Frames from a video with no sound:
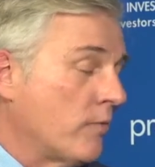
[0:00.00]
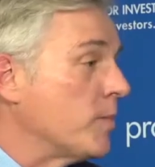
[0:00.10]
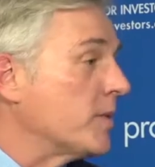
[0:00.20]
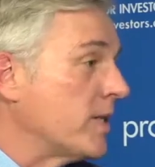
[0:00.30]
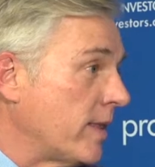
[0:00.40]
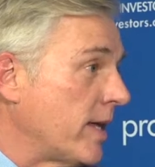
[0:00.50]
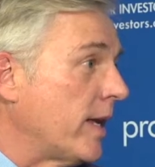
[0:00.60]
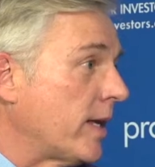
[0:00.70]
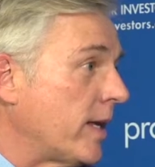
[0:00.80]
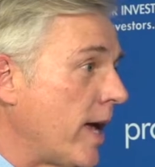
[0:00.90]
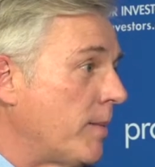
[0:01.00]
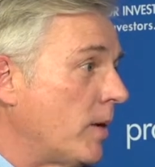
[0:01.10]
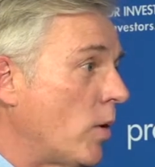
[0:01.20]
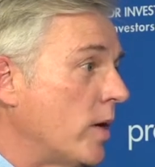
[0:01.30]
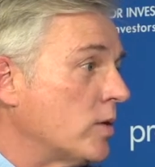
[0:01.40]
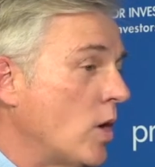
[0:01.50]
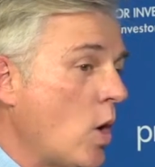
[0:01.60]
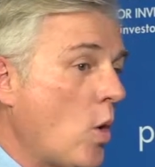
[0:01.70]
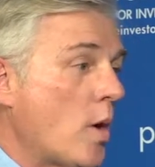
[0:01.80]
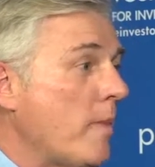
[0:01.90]
from synthetic cannabinoids,
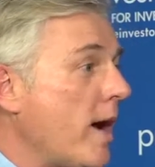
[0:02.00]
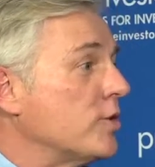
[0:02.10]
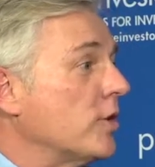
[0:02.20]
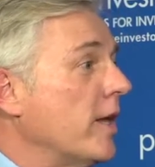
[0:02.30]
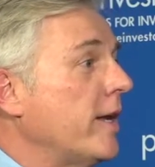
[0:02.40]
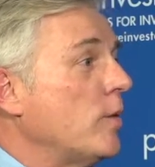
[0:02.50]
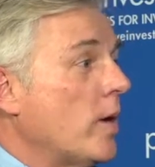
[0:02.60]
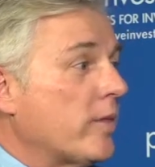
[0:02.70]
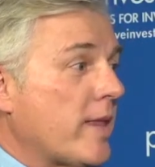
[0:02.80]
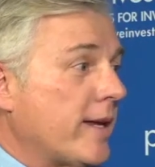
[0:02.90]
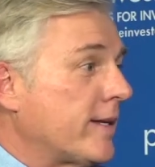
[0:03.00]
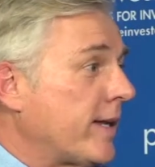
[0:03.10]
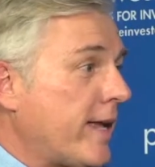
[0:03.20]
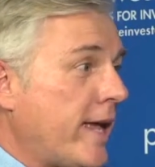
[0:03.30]
or modulating what that